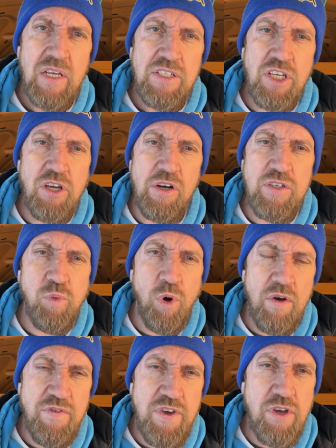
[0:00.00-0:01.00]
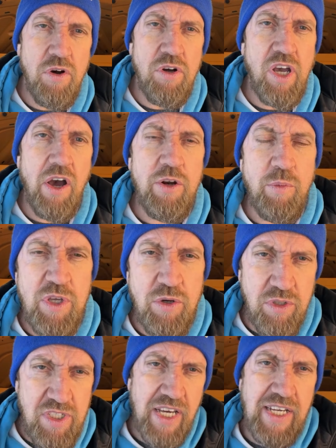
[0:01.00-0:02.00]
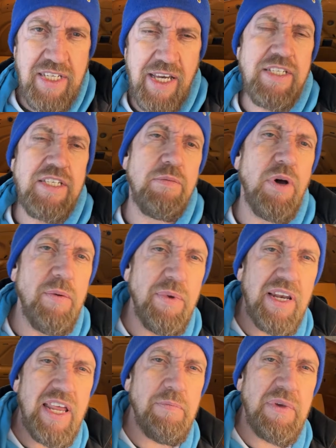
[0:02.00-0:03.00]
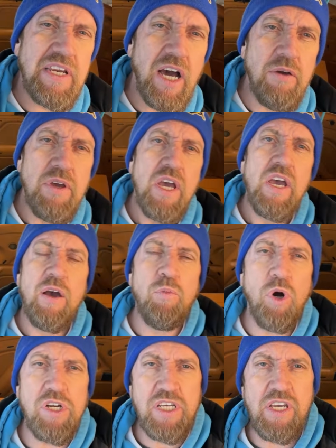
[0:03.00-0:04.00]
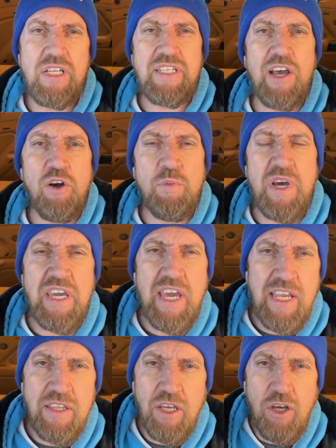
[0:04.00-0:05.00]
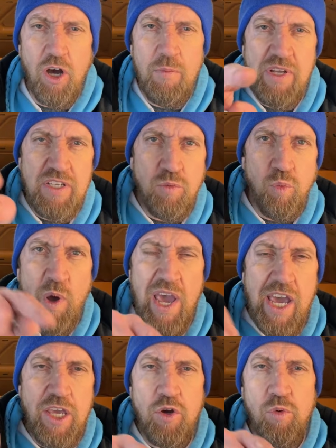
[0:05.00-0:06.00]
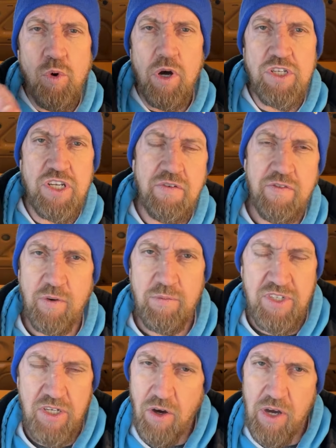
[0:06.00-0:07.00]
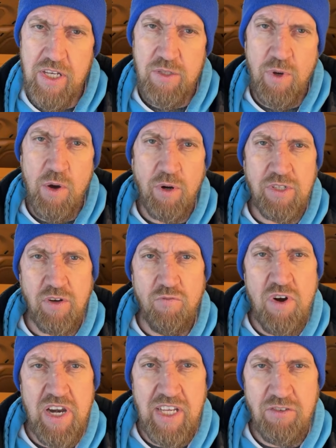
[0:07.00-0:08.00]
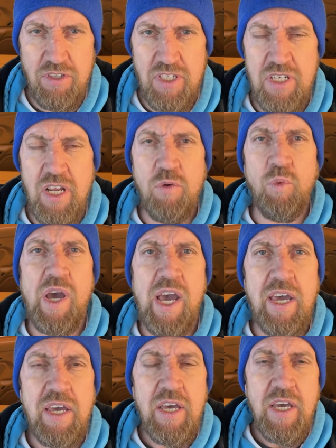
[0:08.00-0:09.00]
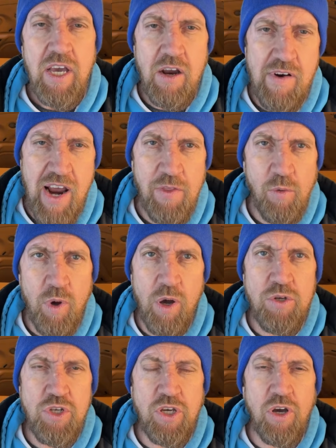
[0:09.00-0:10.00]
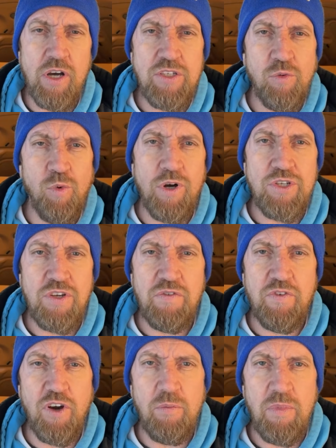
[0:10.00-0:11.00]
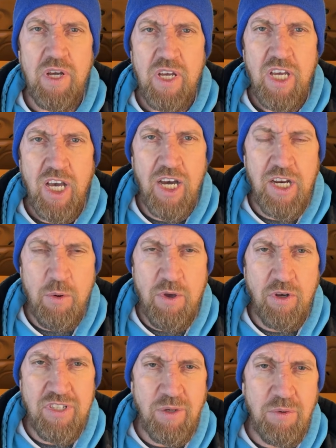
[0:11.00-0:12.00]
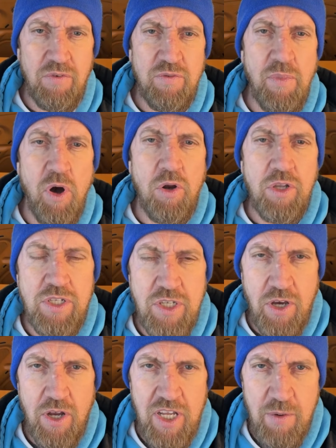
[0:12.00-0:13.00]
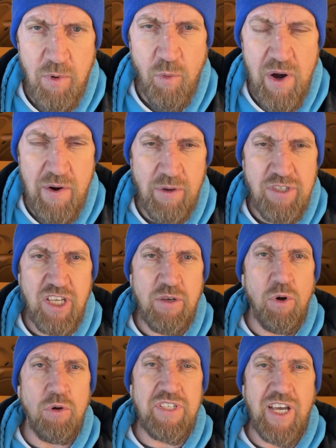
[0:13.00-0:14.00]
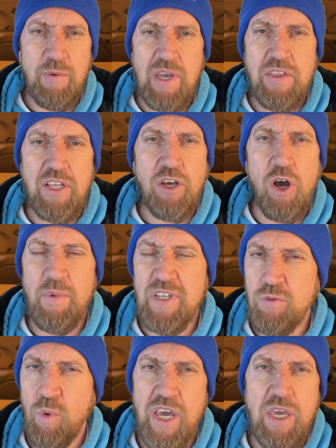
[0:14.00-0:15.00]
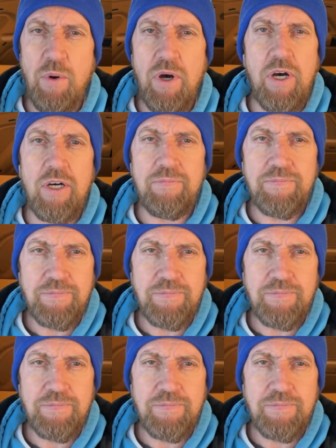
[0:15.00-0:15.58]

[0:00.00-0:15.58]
So, guys, what have you got going on with your TTs at the moment? Let me know. And why don't you tell me in the comments where you're watching from tonight as well? Because I'm really interested to know where around the world you guys are watching from. I know we got someone from Holland earlier, but where else are you all? Tell me in the comments where you are.